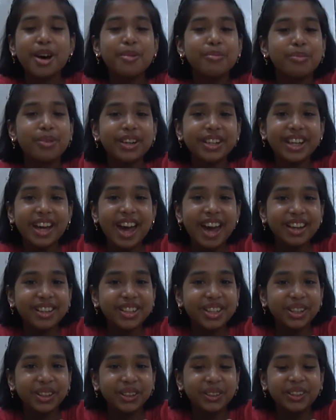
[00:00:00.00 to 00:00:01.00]

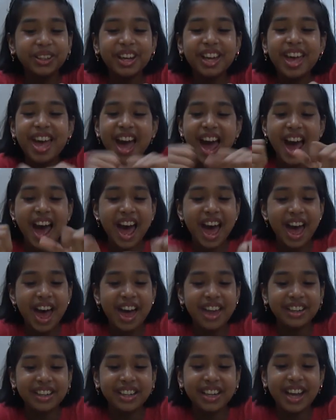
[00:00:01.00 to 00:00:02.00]
potato,
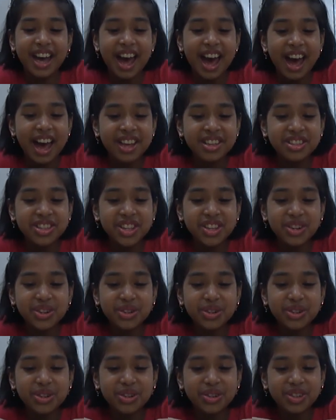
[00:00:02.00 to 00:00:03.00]
and as
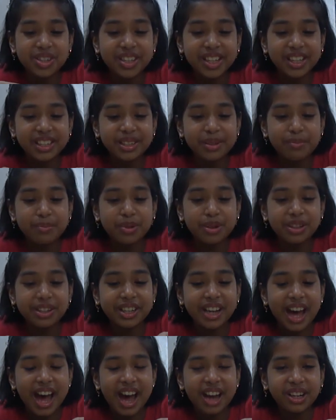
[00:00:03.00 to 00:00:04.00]
you know that the
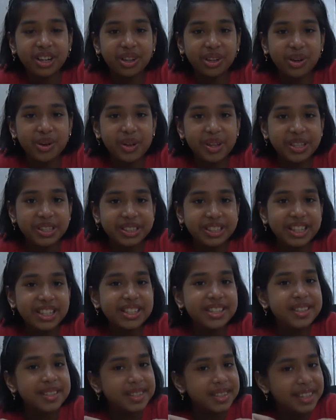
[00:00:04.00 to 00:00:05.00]
potato is the
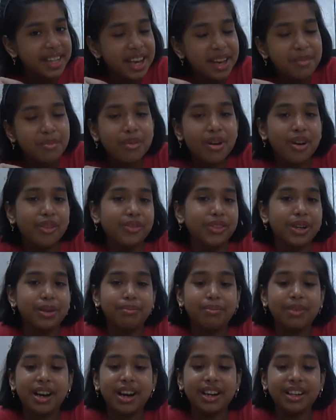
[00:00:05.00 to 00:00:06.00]
stem of the
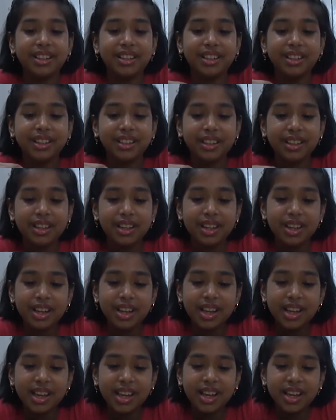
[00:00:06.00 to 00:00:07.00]
plant.
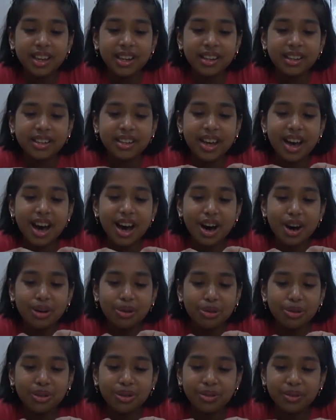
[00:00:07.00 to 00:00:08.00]
Now